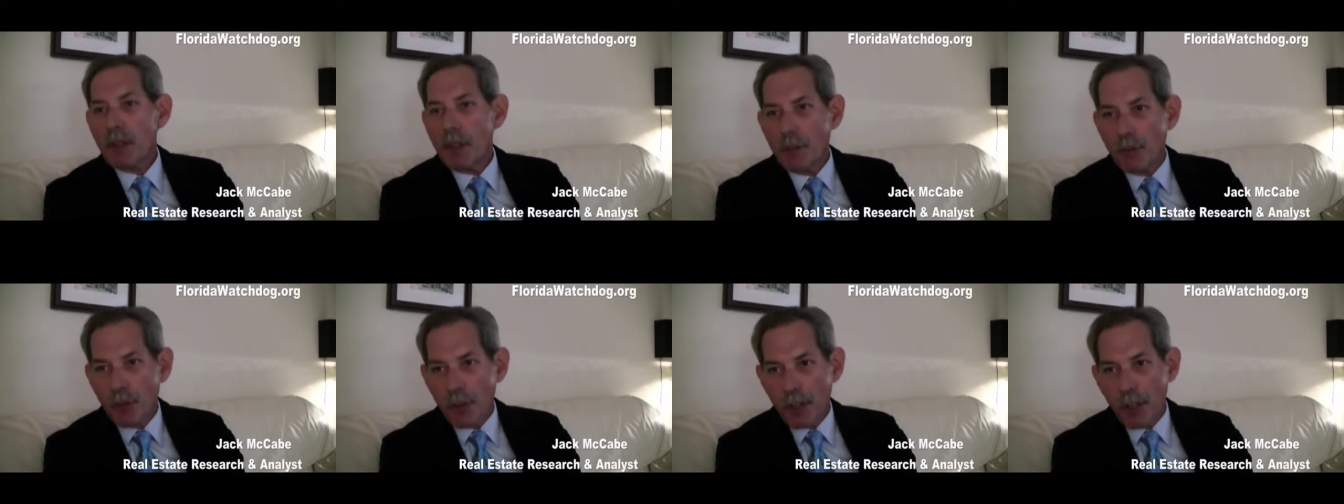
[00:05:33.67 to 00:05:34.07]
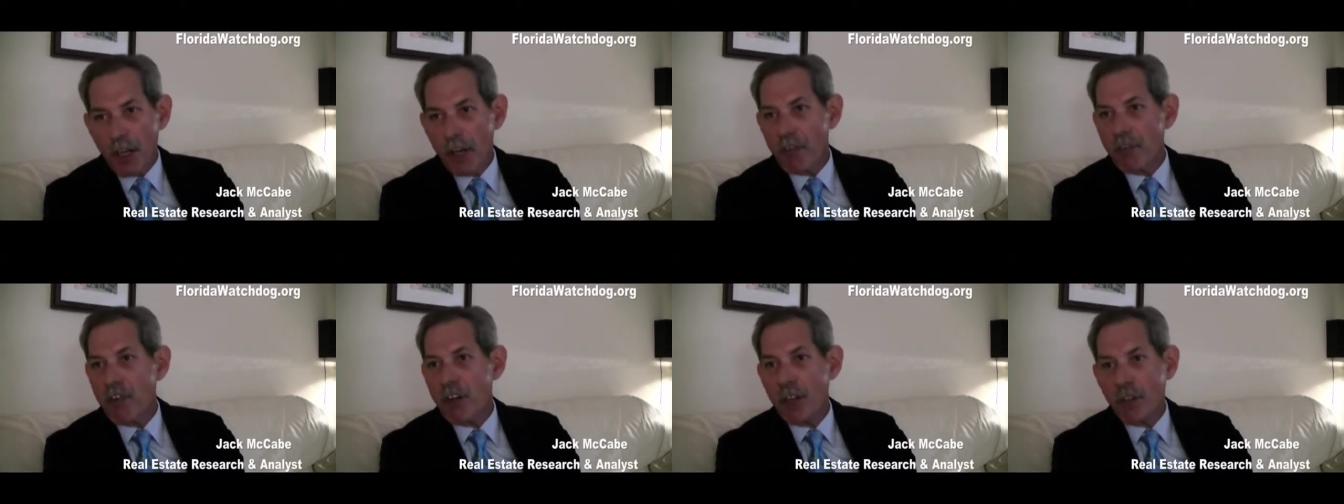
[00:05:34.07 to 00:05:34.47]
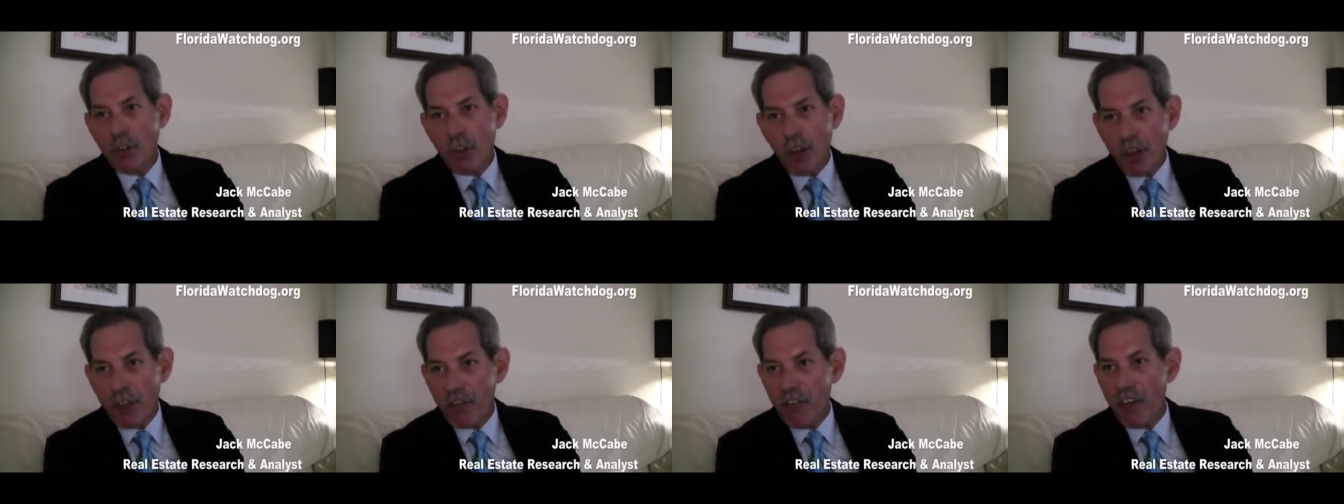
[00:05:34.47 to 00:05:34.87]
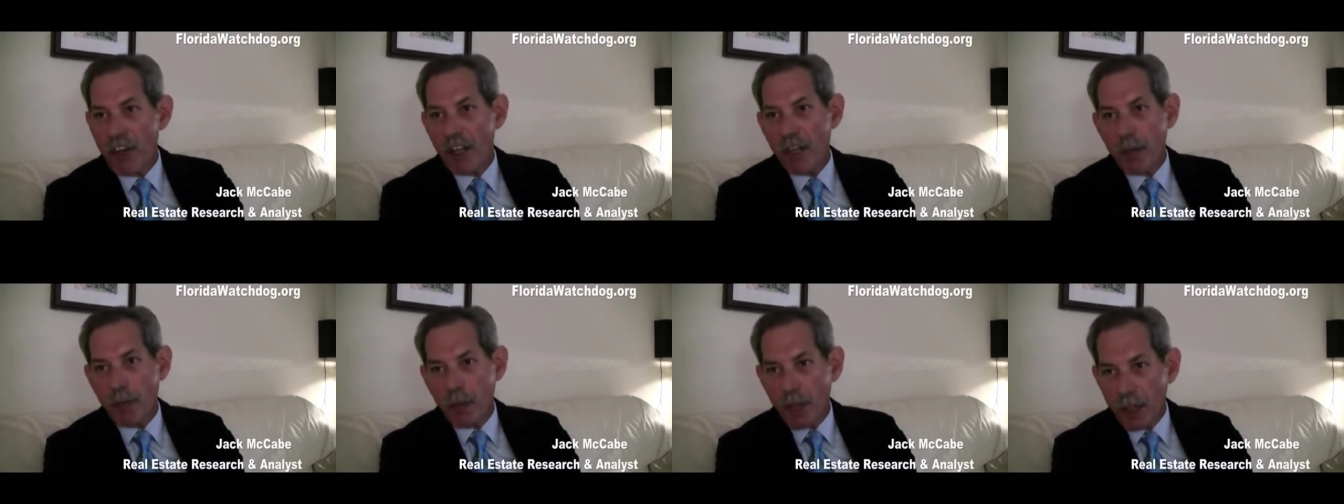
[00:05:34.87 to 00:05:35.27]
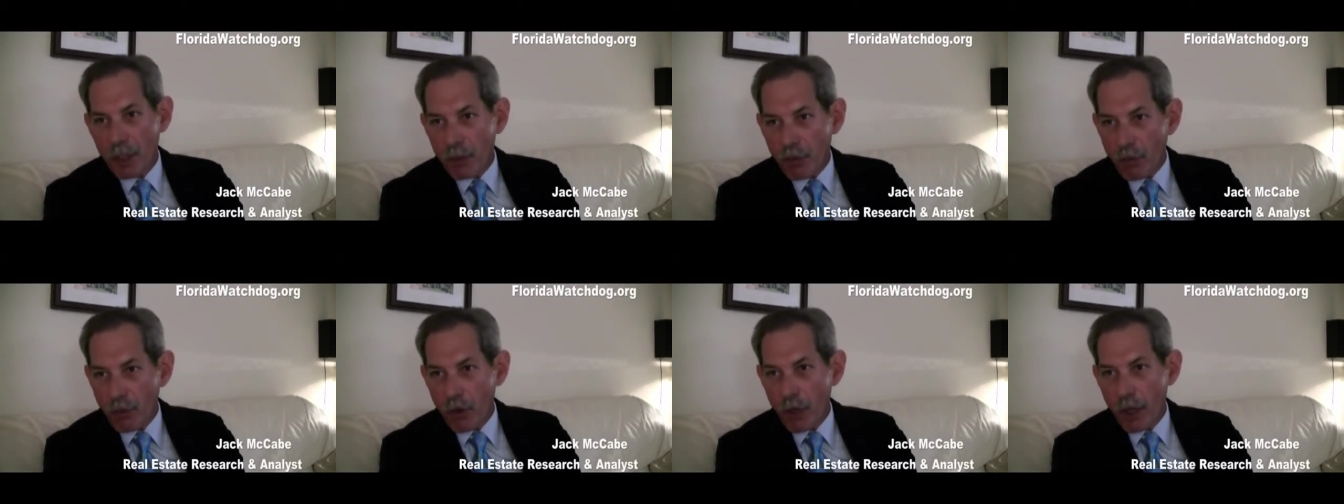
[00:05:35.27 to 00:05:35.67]
to the FHA, Fannie Mae, and
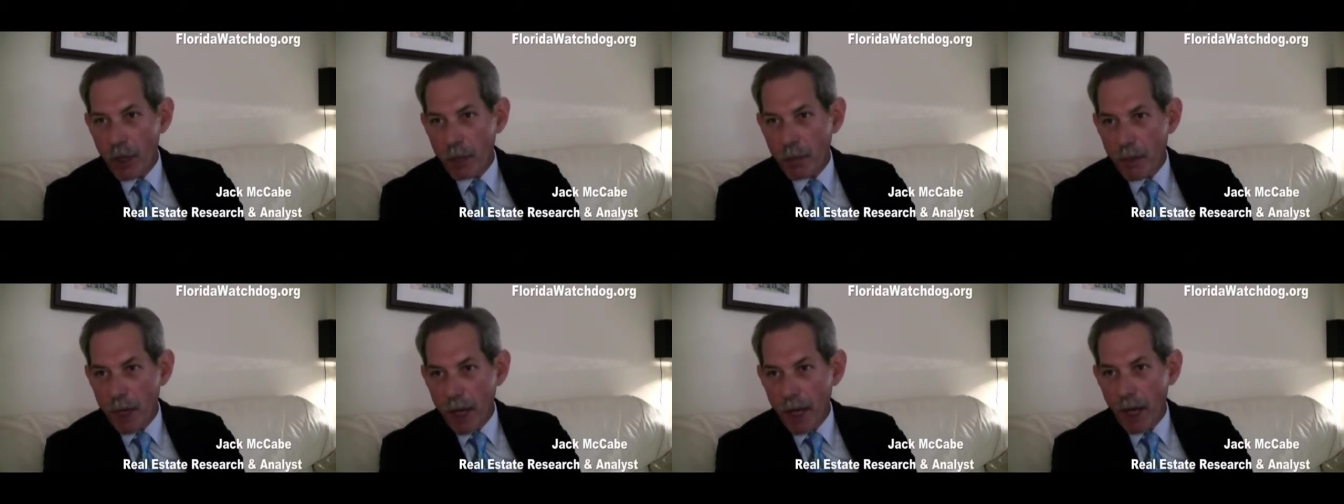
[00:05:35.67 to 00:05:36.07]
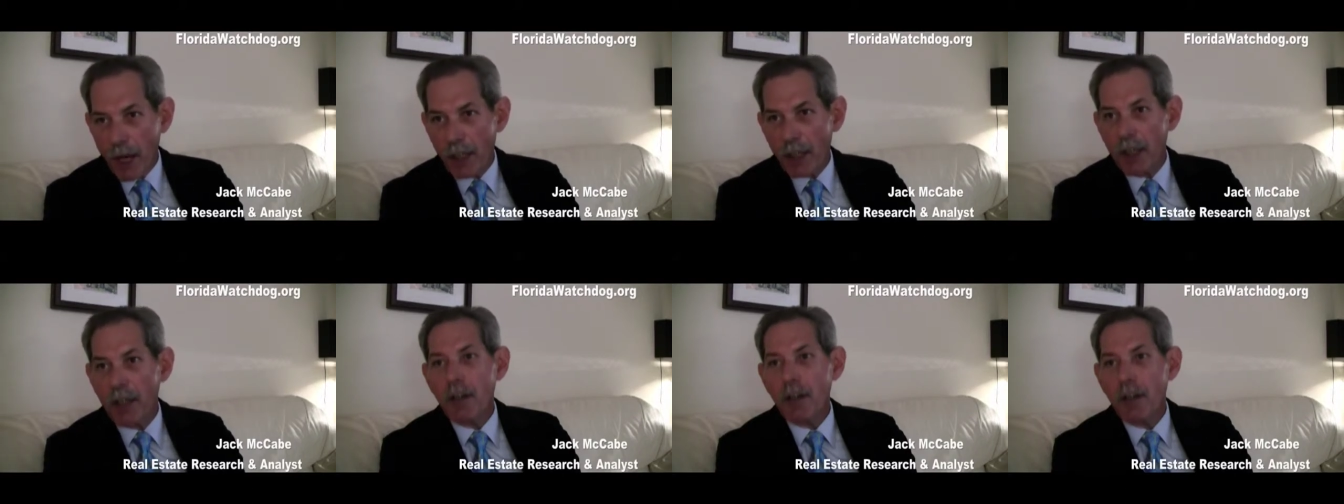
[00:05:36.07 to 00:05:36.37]
Freddie Mac.